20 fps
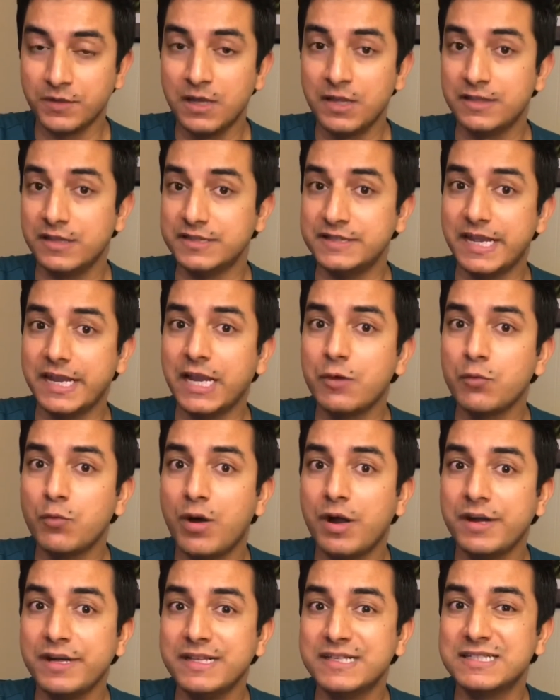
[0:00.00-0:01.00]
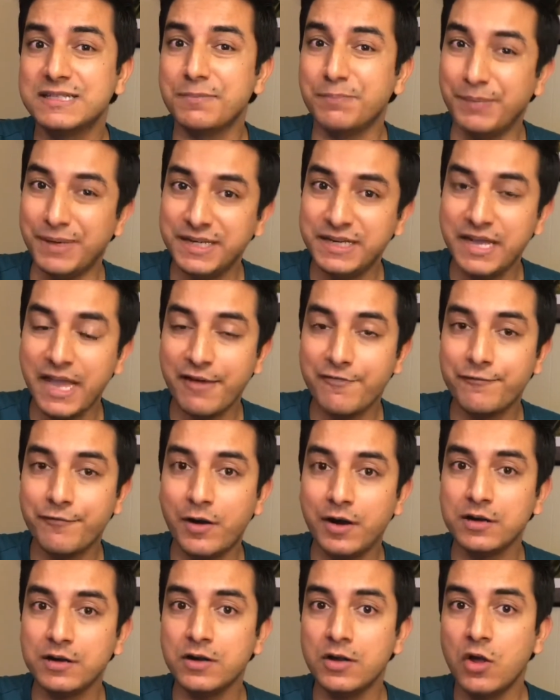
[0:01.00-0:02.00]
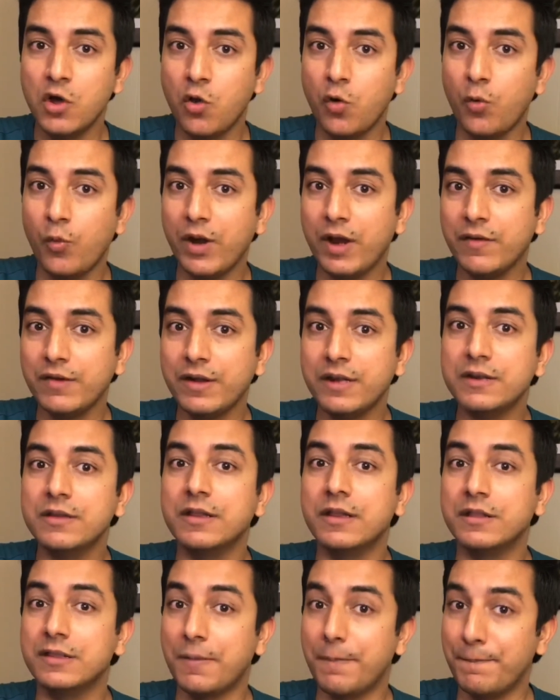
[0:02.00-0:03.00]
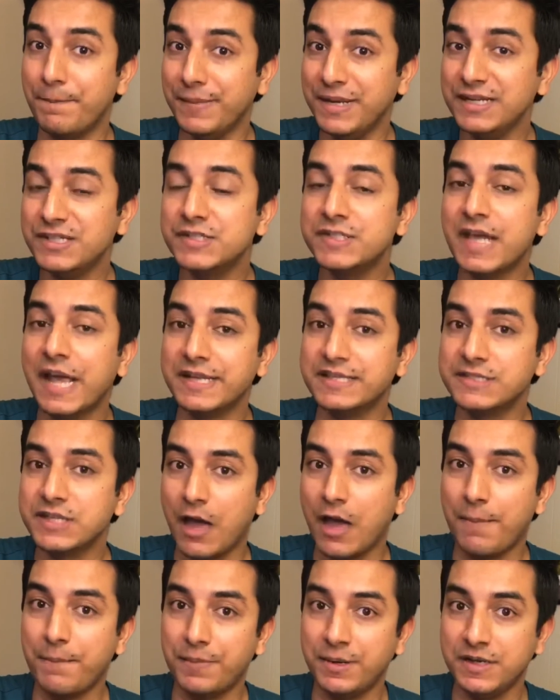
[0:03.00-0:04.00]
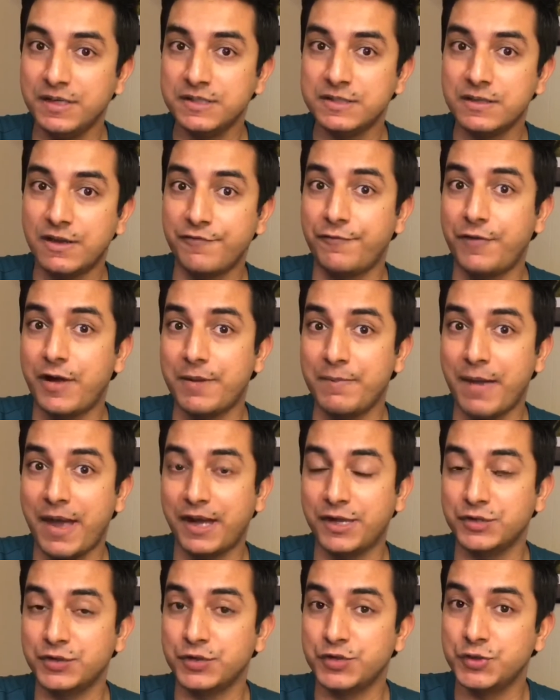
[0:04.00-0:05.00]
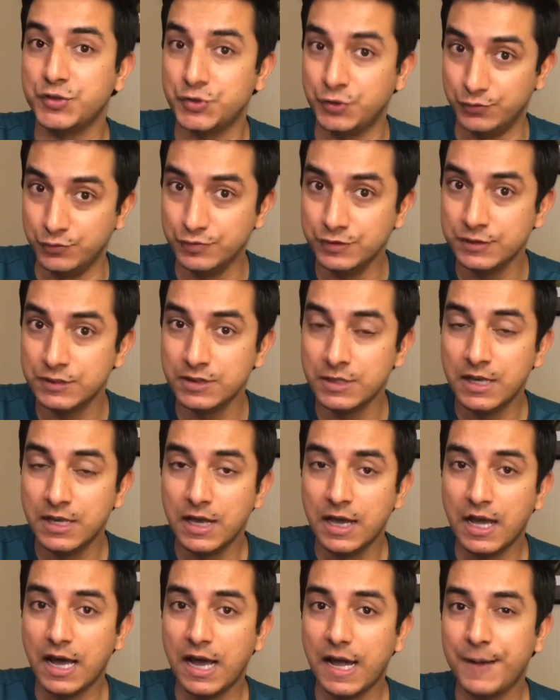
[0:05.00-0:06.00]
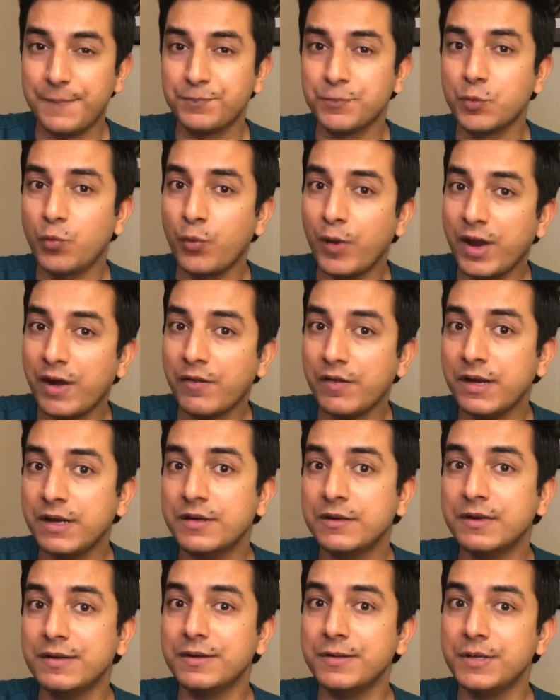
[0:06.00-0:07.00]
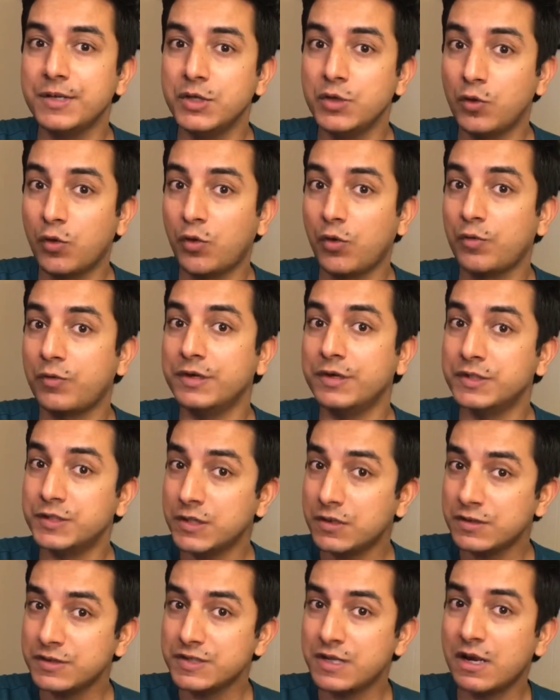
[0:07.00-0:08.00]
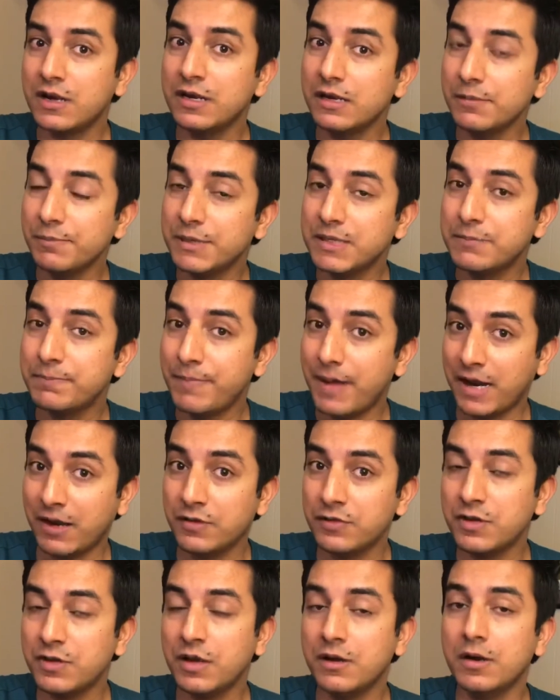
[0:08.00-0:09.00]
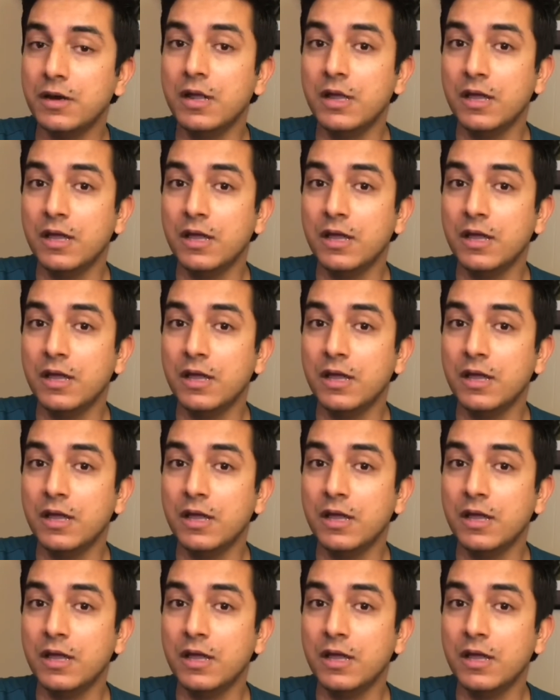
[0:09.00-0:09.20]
The second one is mid cap fund, wherein the mid-sized companies a fund manager choose, wherein your returns are a little bit better than